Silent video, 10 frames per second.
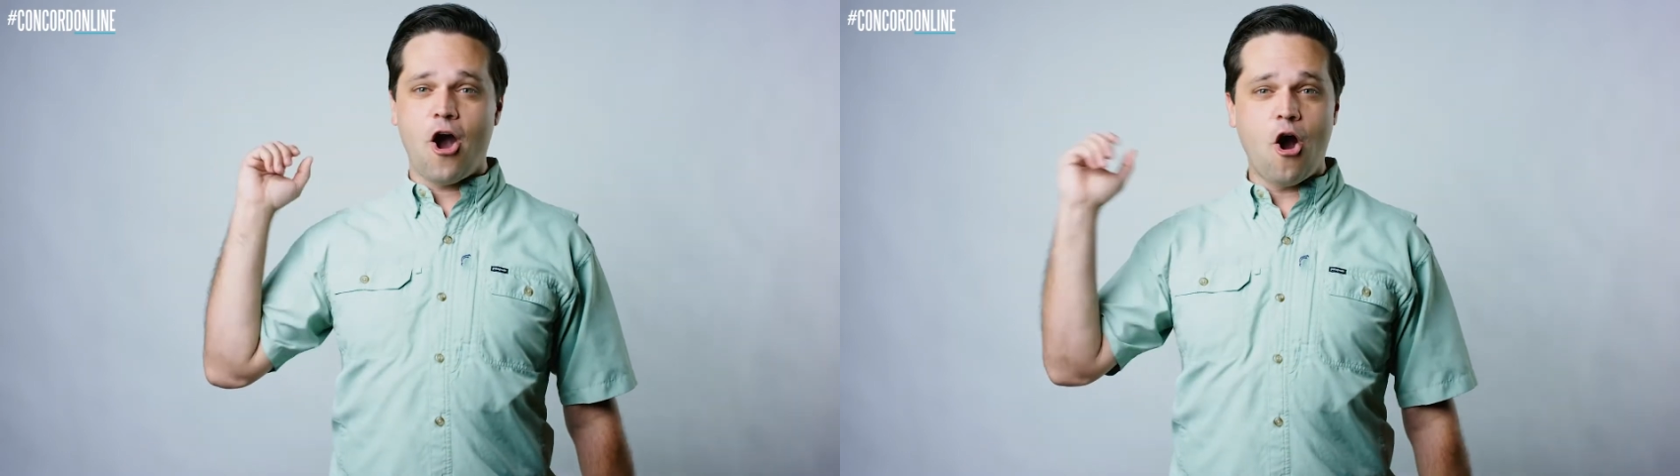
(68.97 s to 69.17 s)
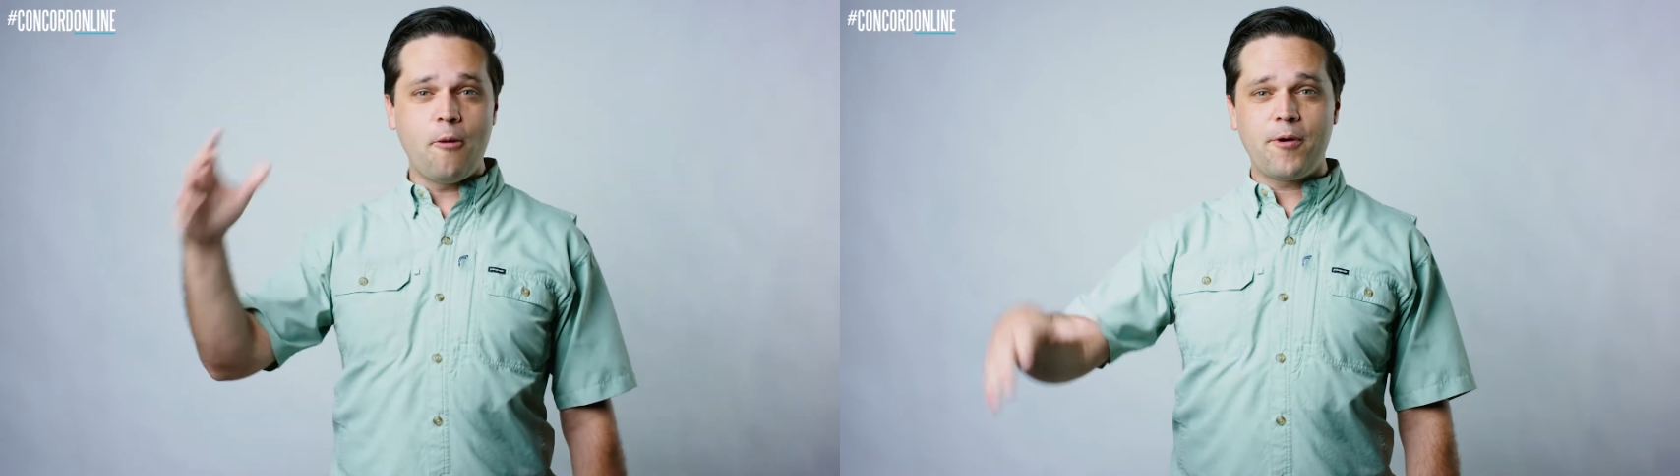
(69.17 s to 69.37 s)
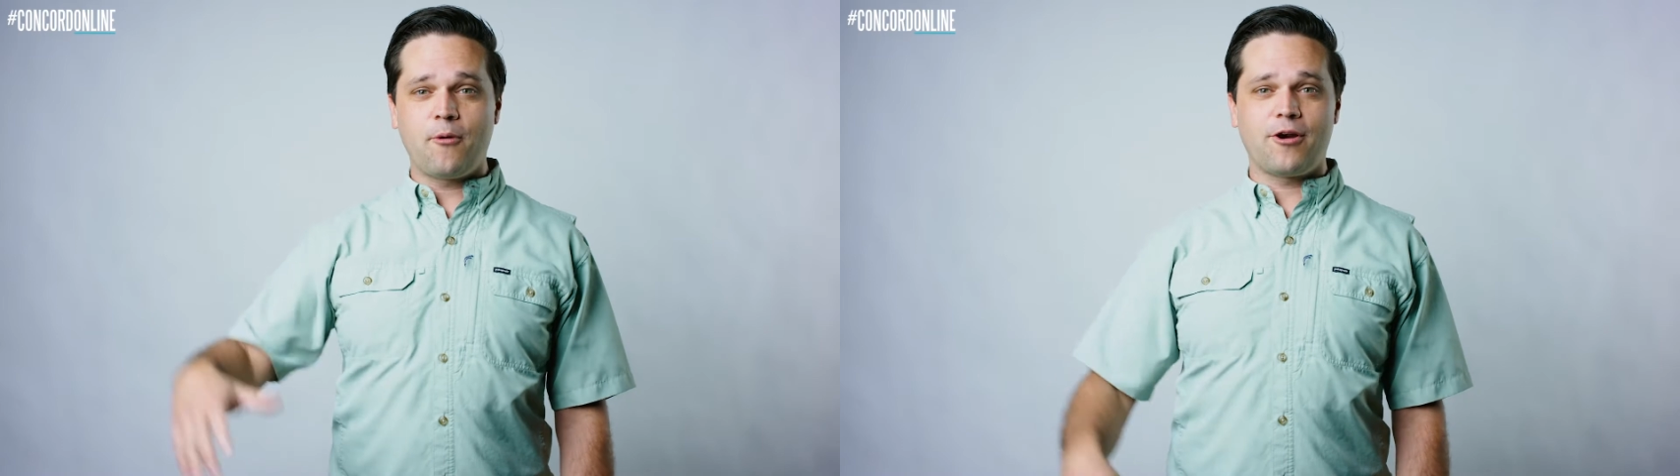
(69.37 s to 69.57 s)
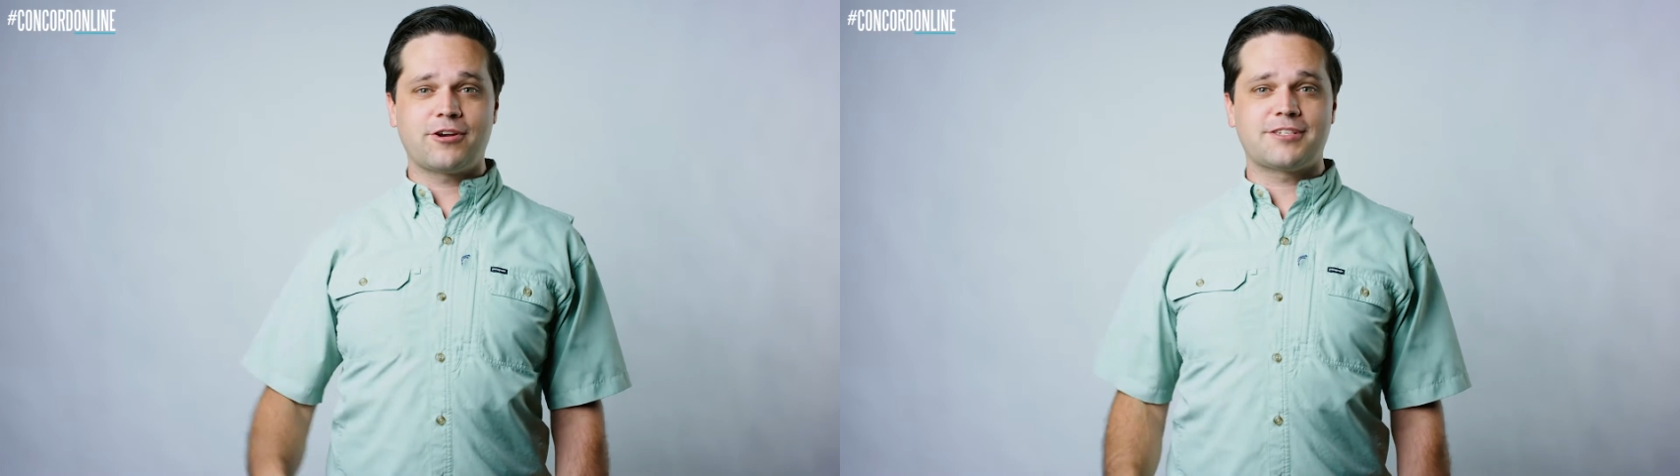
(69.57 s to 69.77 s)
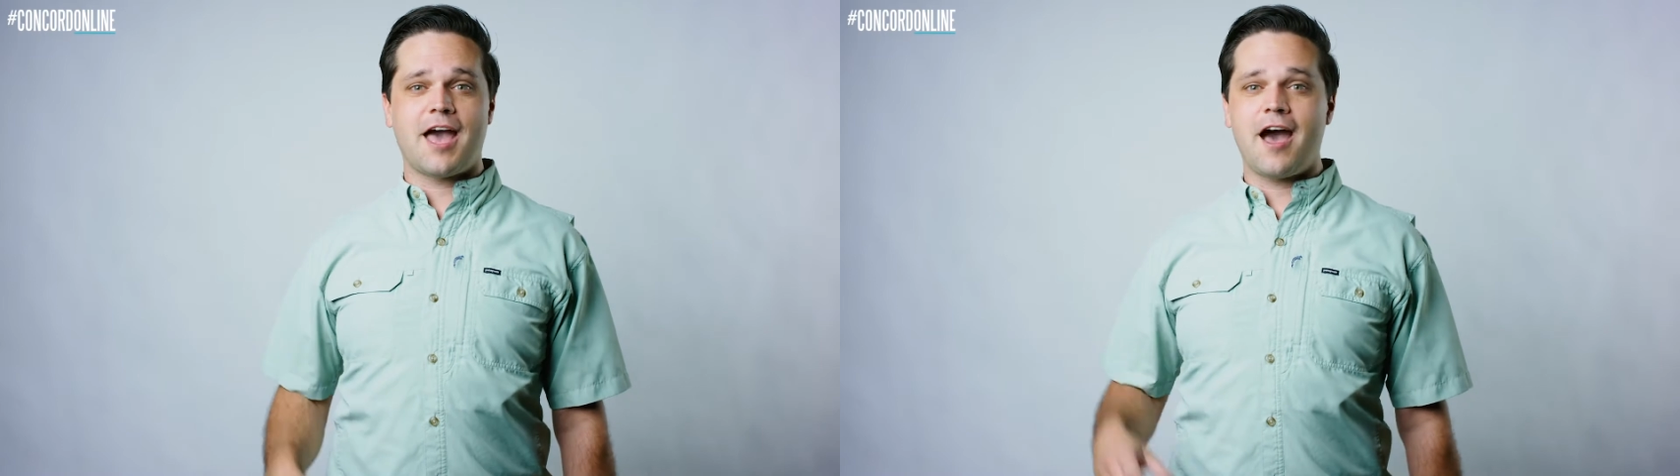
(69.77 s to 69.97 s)
hope it
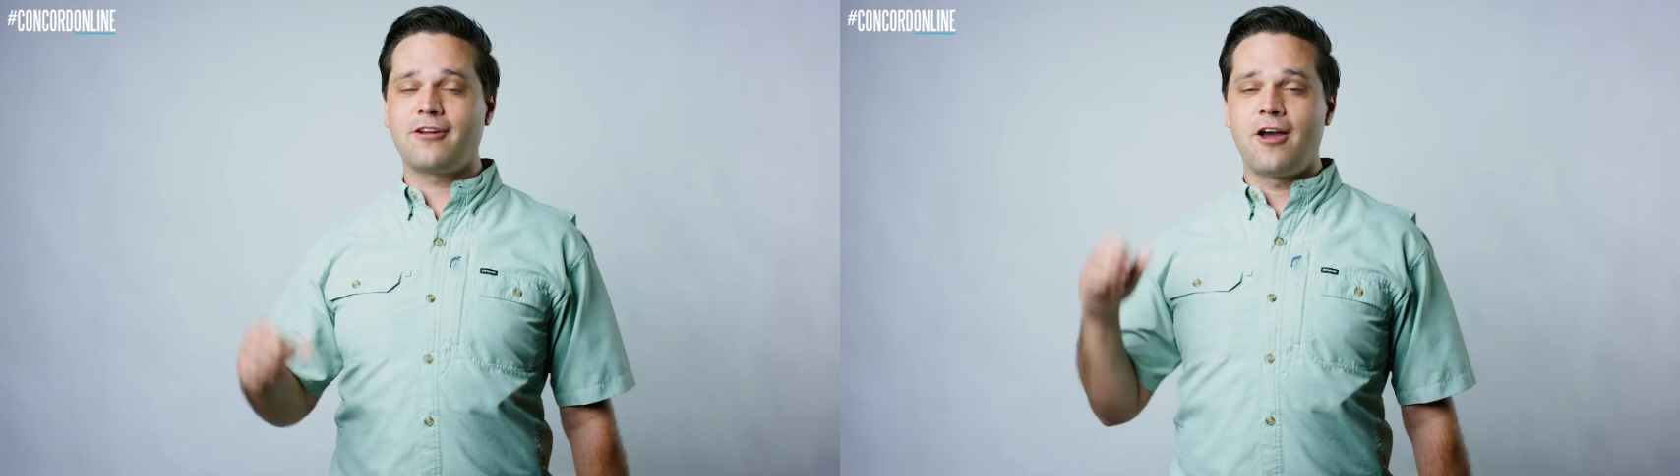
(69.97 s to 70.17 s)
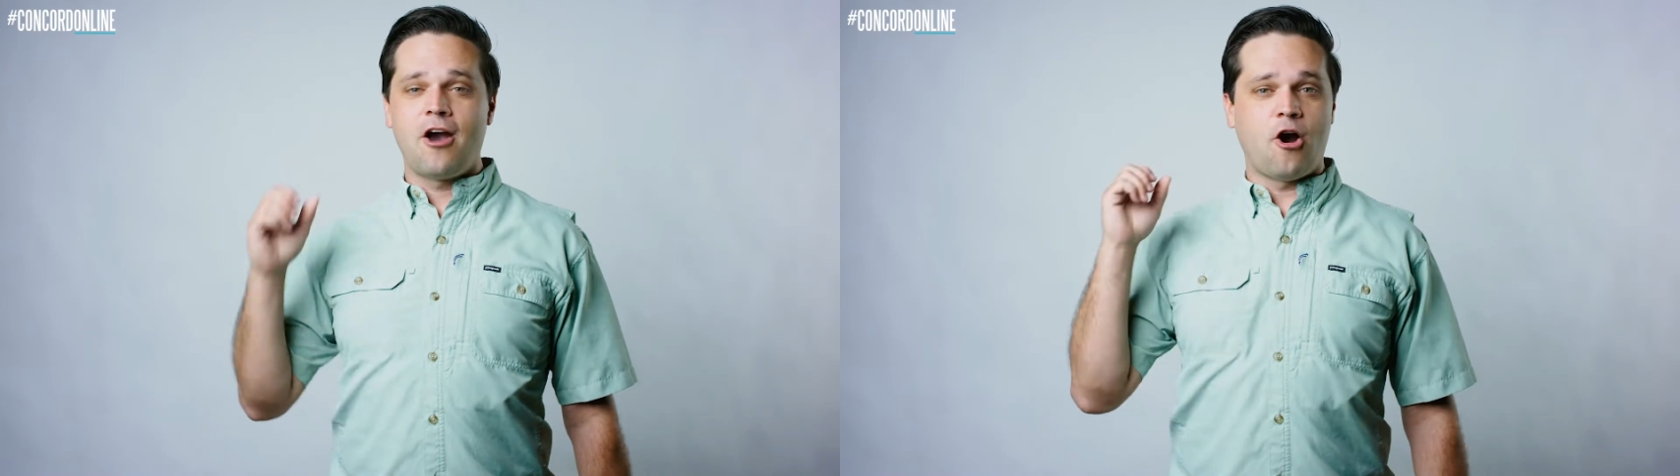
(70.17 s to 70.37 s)
works out,